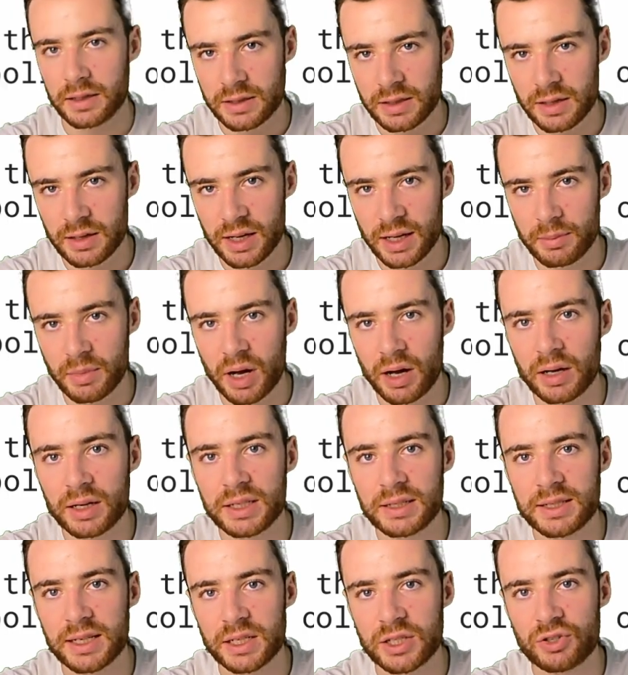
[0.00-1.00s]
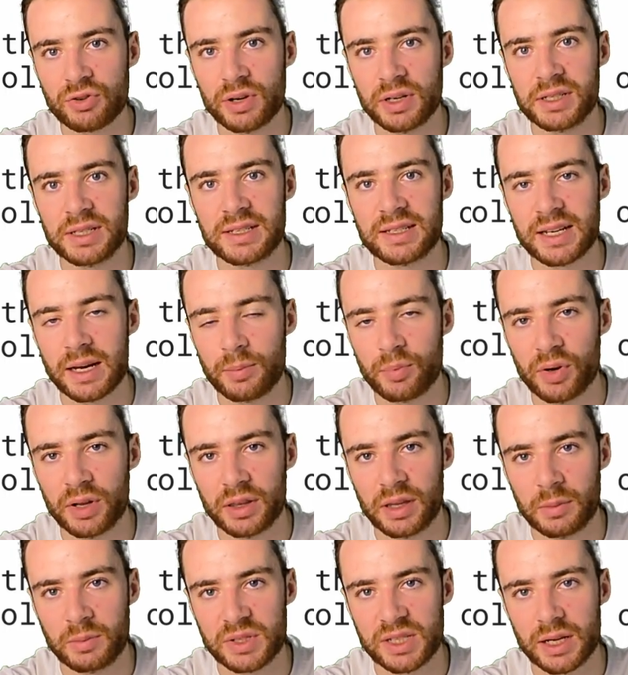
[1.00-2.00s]
at the time, architects tried to
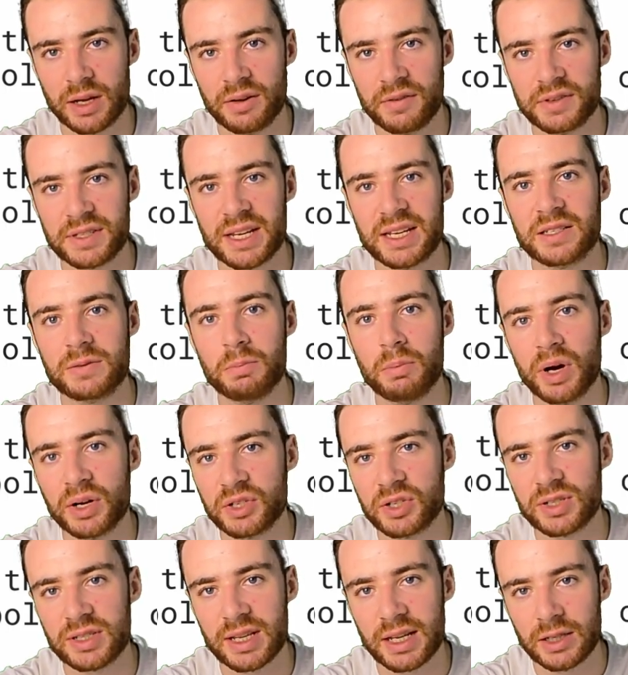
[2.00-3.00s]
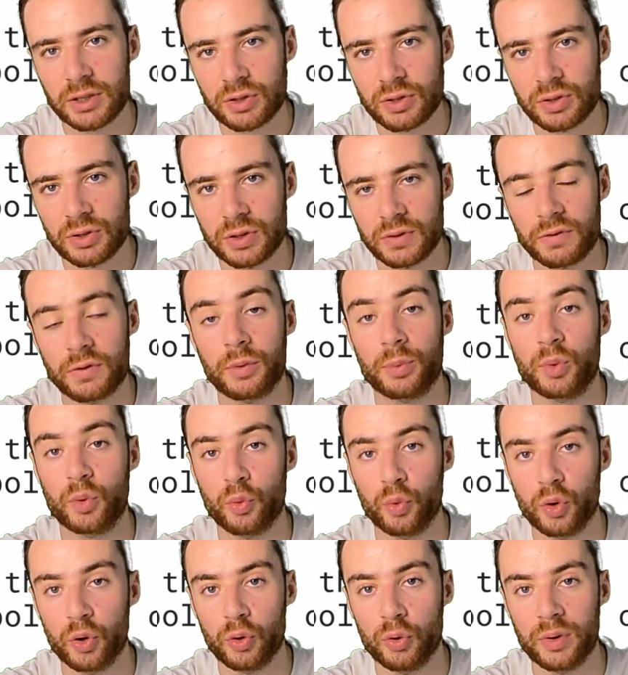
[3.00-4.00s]
separate themselves as much as they could from
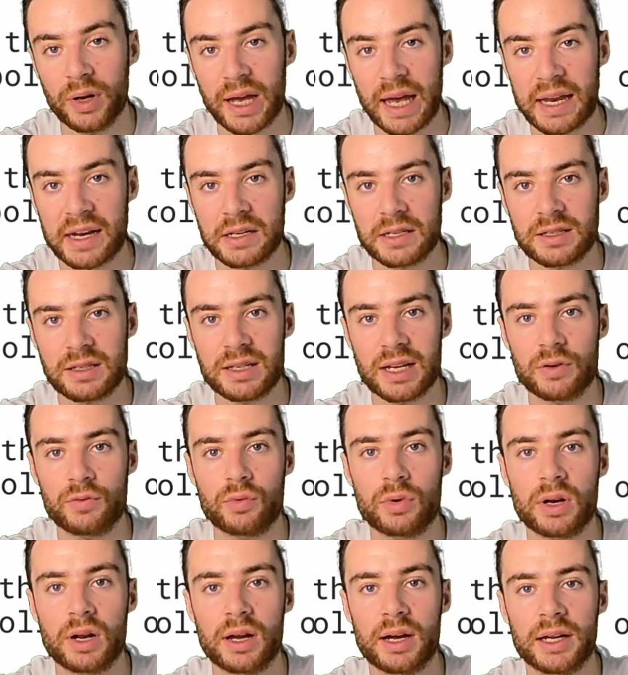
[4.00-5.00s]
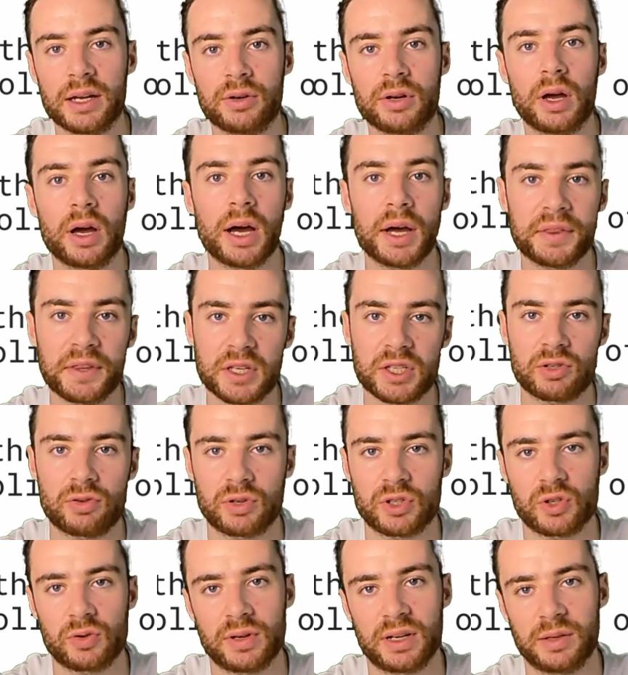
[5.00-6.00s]
the wall and instead rely on other
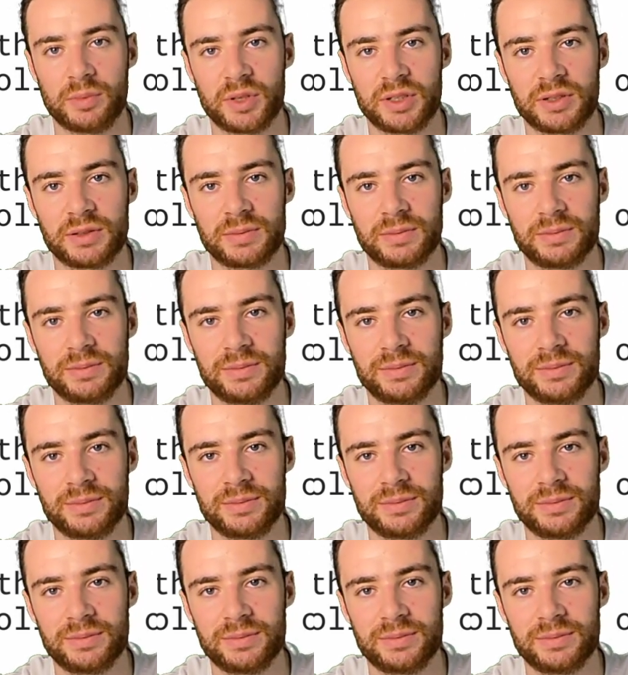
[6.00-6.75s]
structural elements.